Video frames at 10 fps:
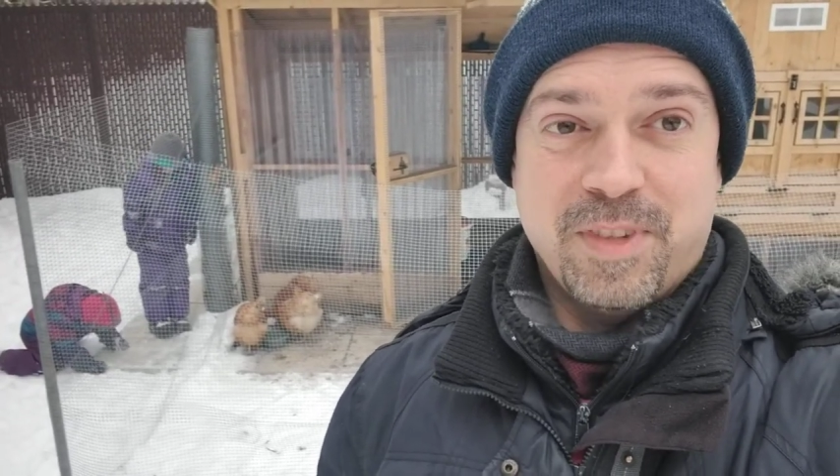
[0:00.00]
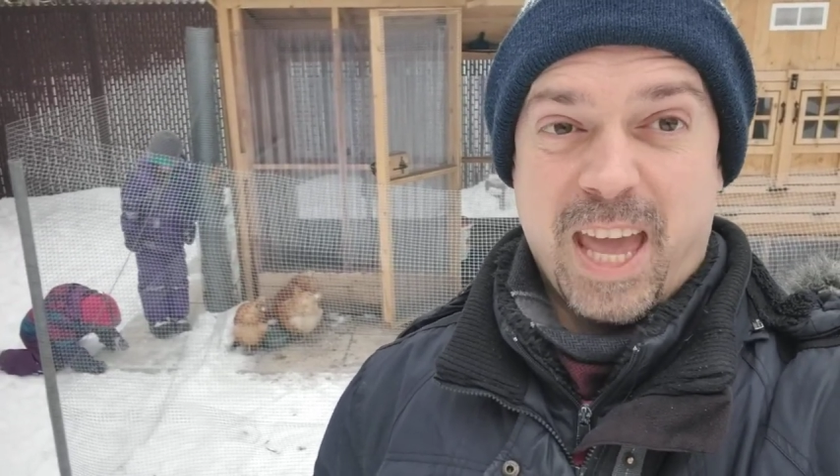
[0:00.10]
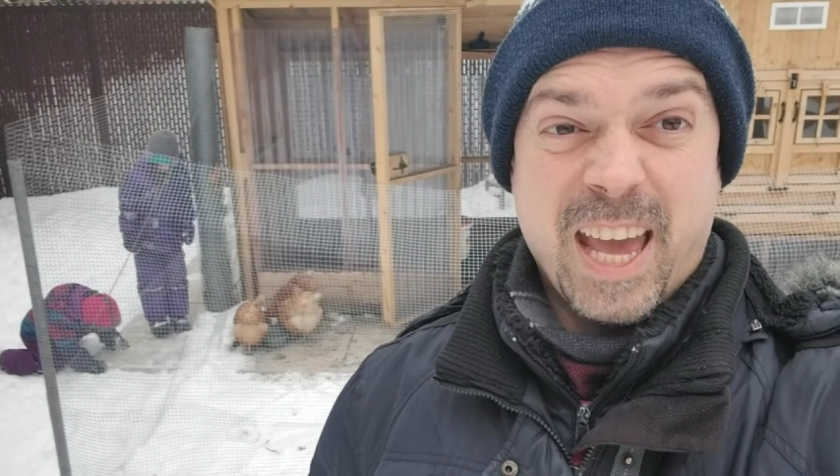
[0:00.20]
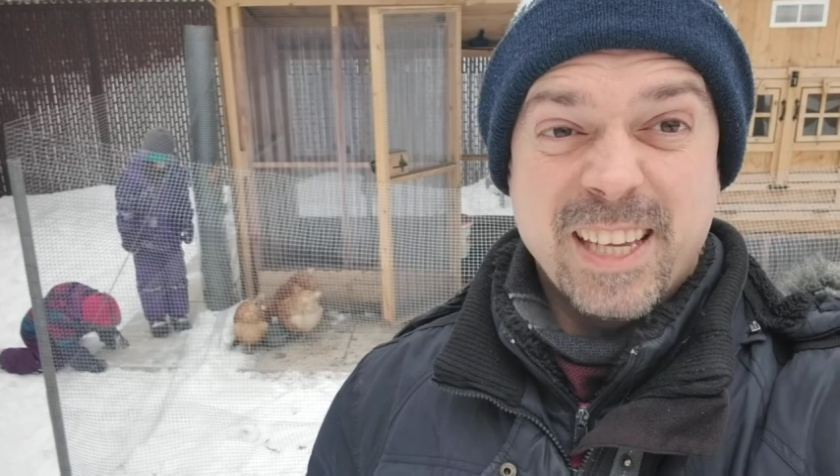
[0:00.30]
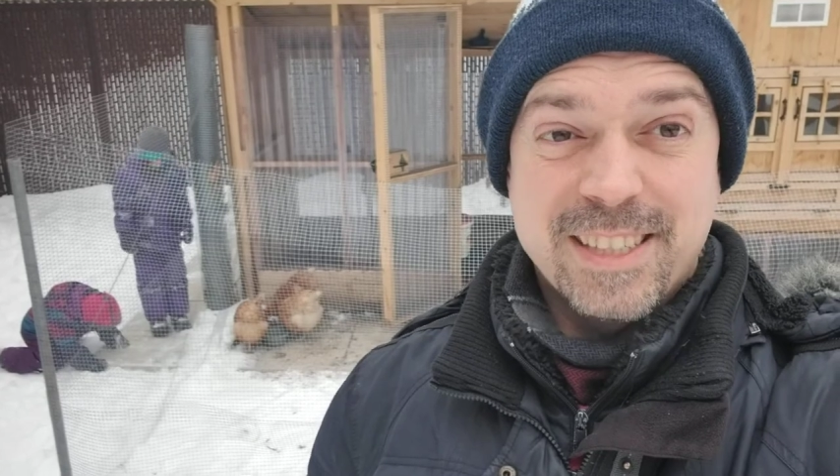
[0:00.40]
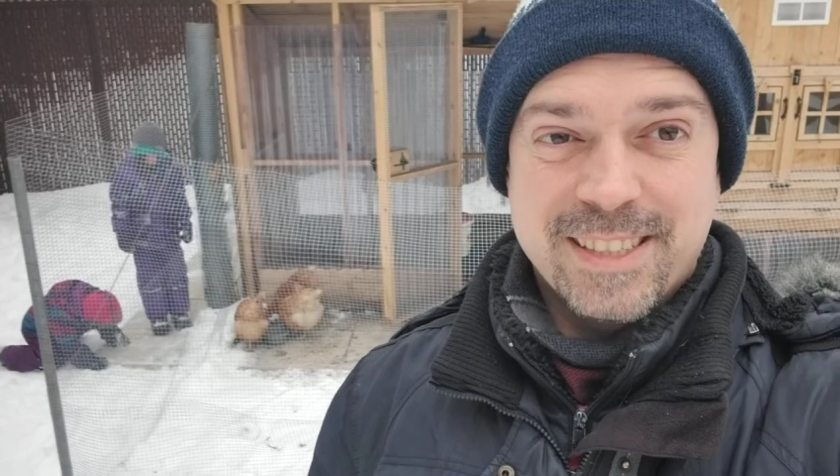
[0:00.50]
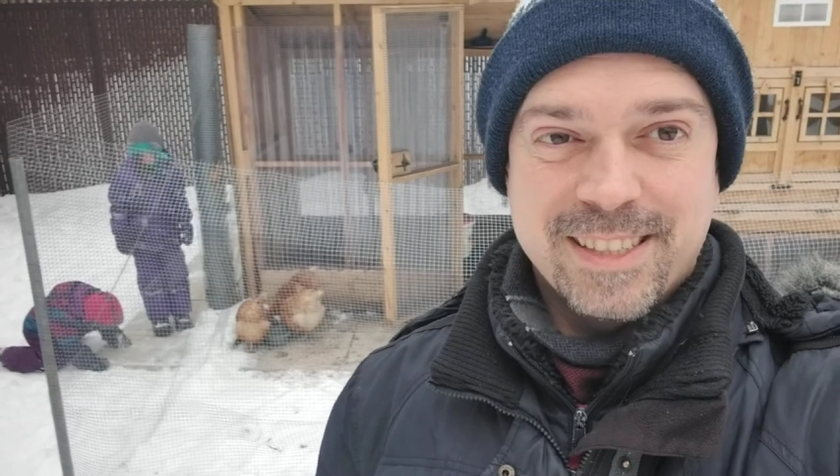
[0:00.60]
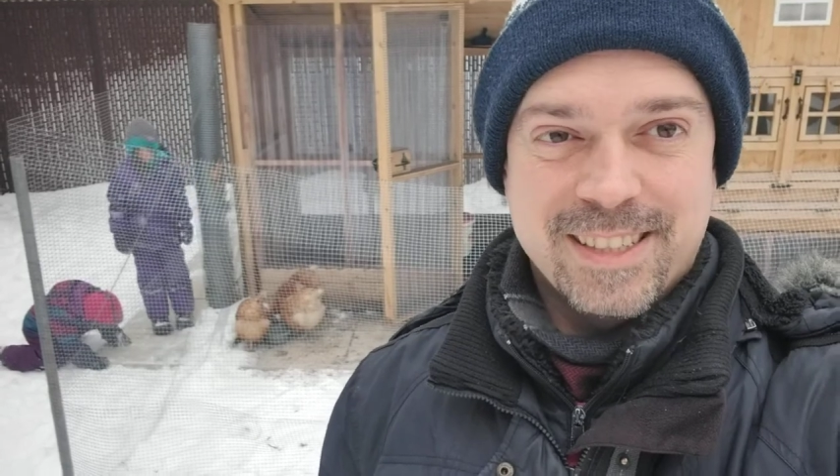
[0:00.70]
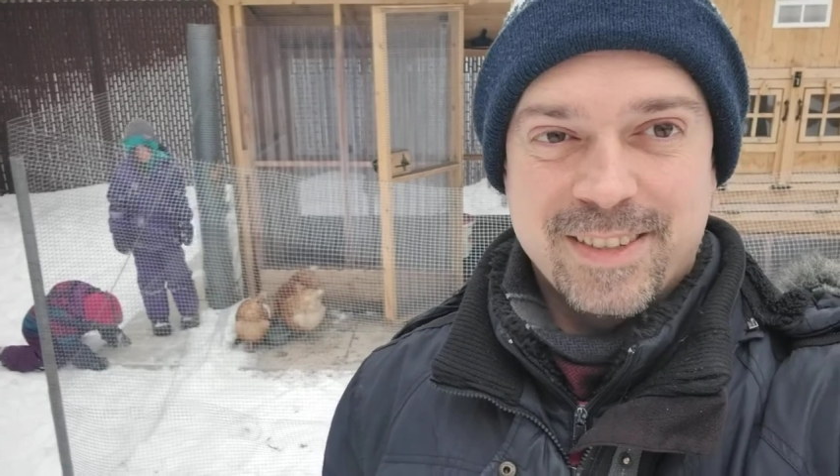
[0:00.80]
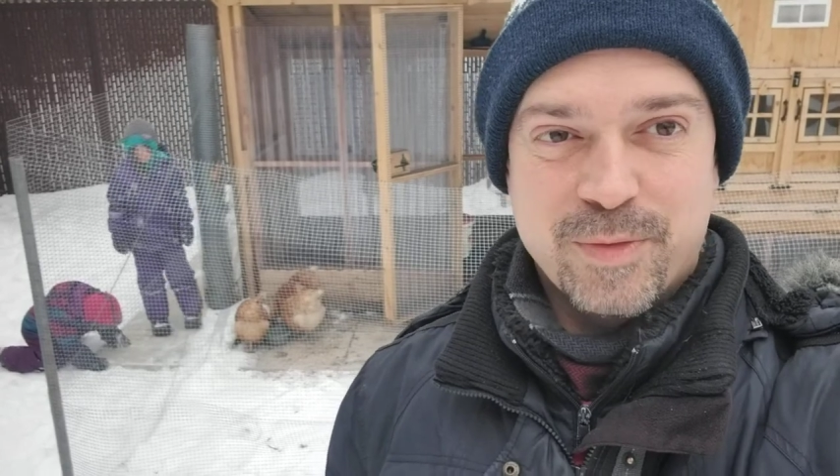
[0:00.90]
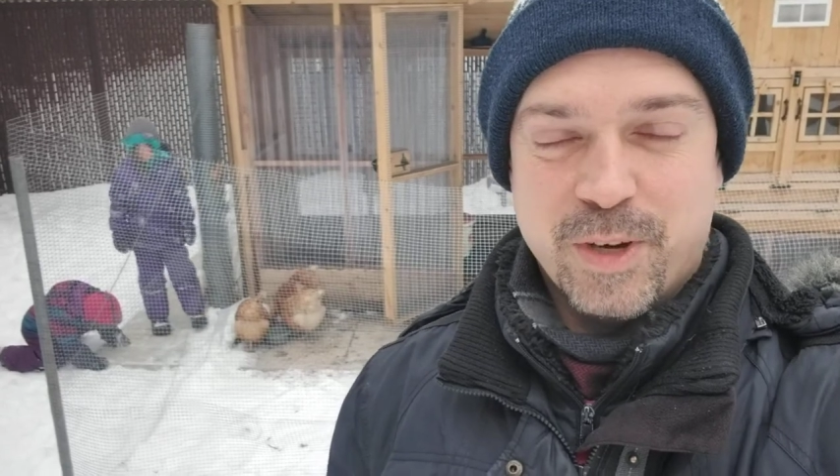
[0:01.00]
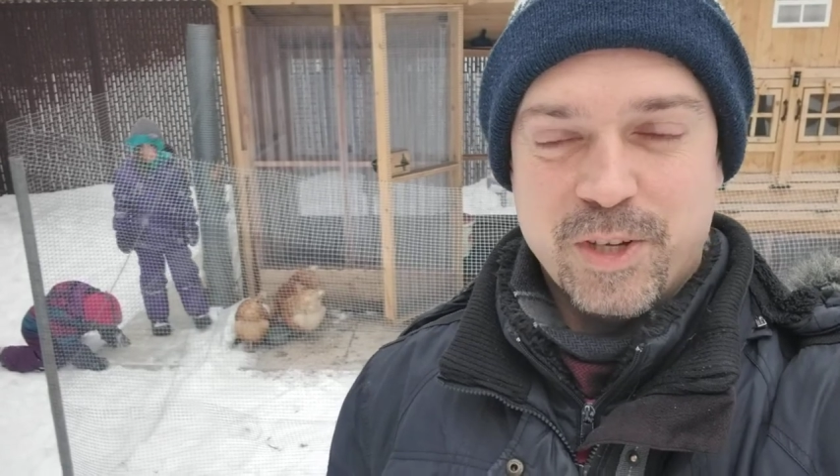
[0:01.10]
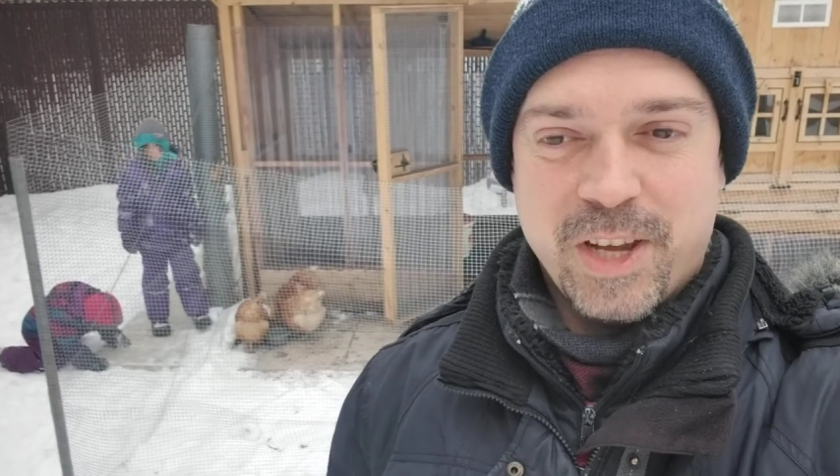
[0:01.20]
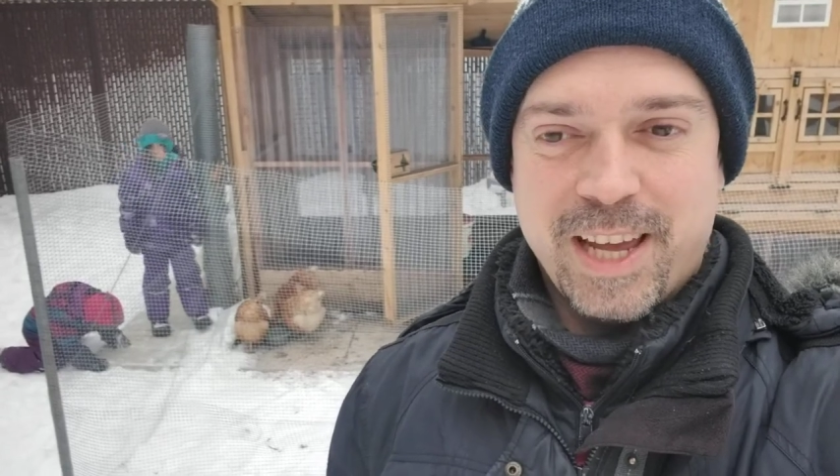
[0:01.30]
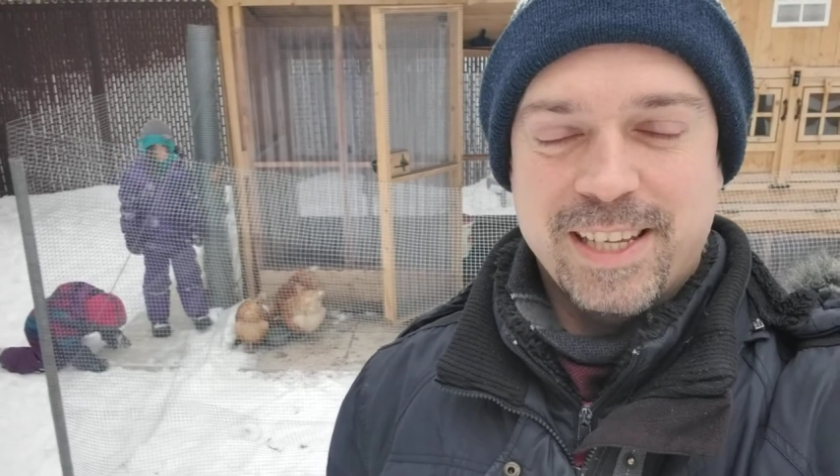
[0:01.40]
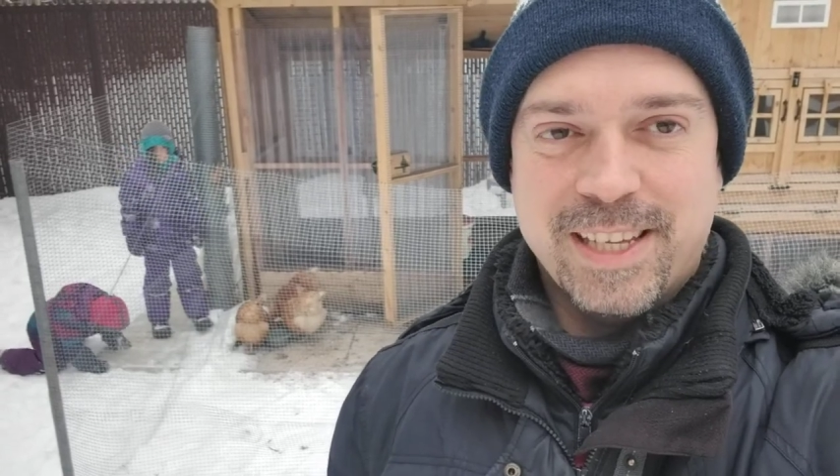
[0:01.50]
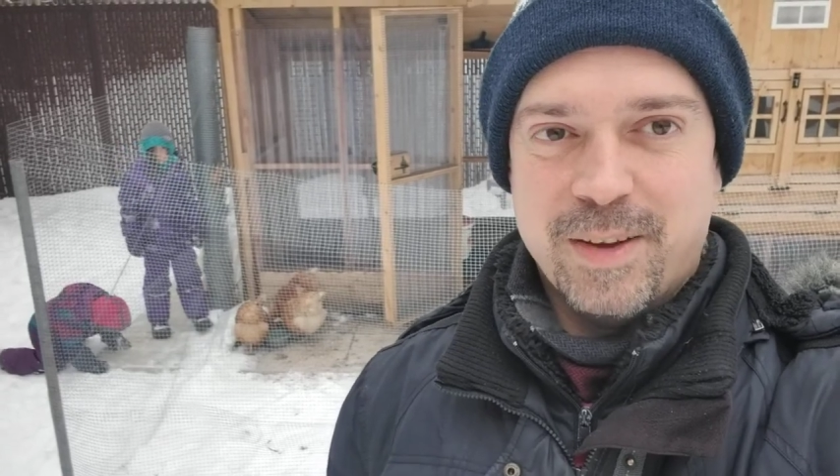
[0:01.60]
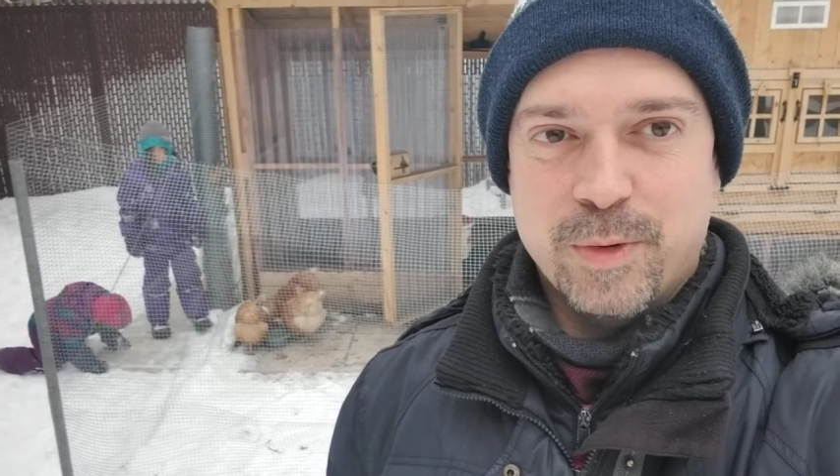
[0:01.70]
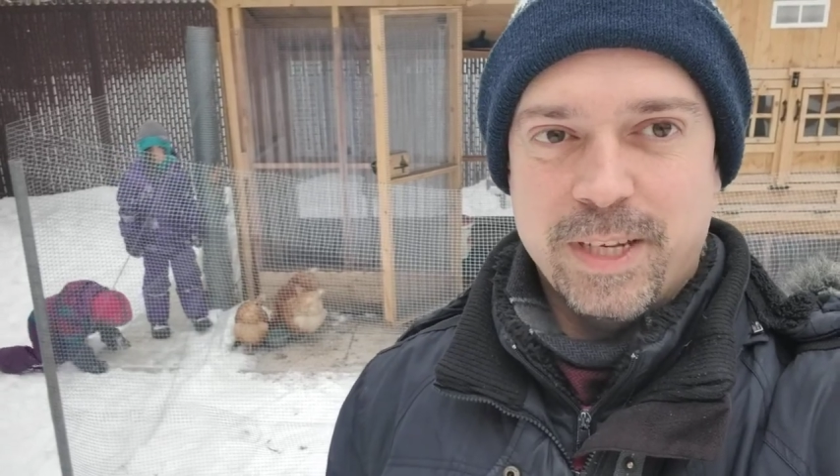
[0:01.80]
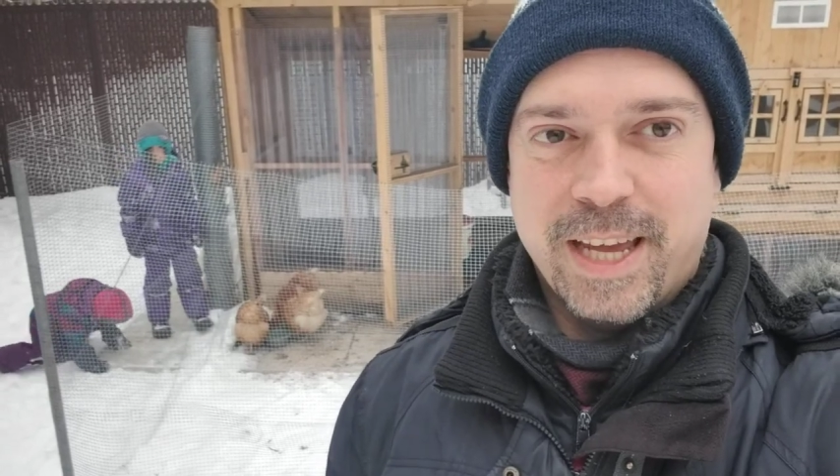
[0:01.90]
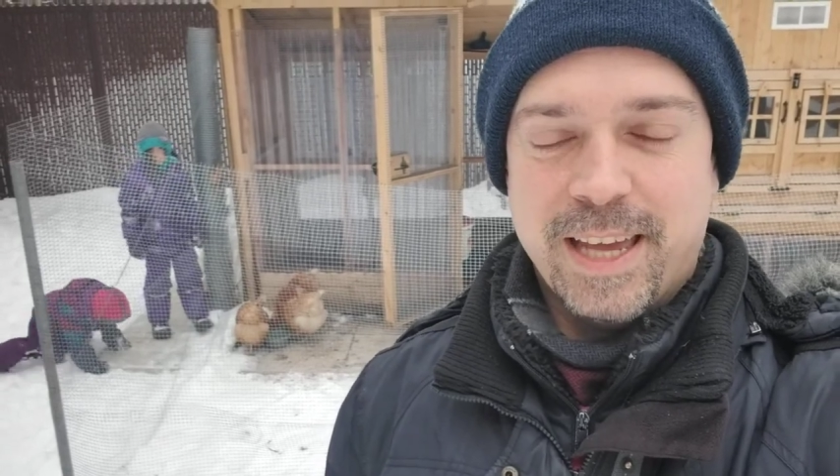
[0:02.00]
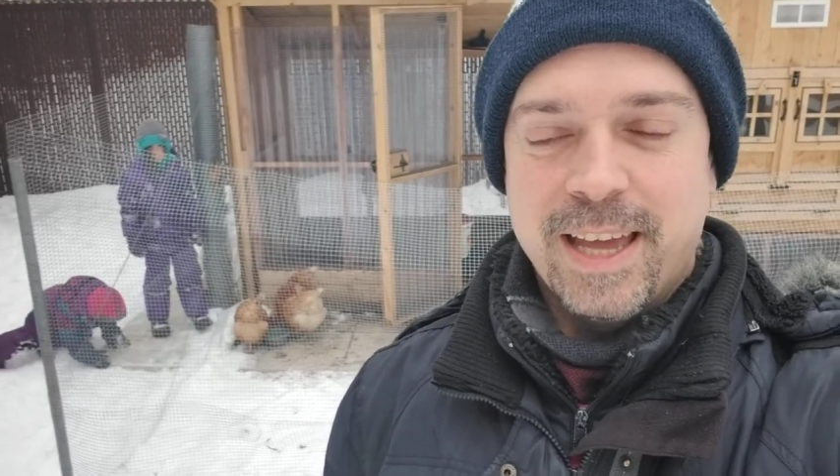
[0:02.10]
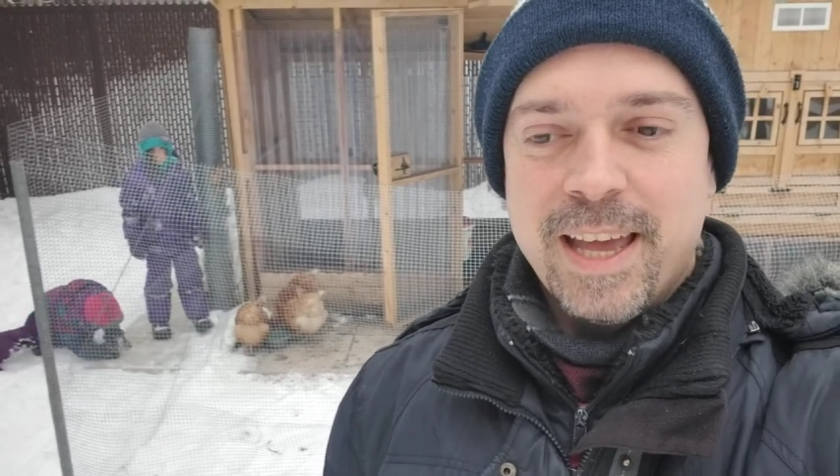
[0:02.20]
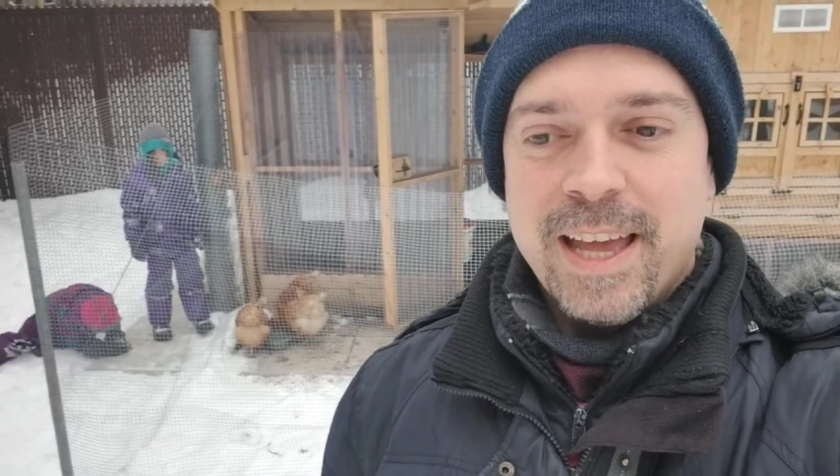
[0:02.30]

eggs, fresh eggs every day,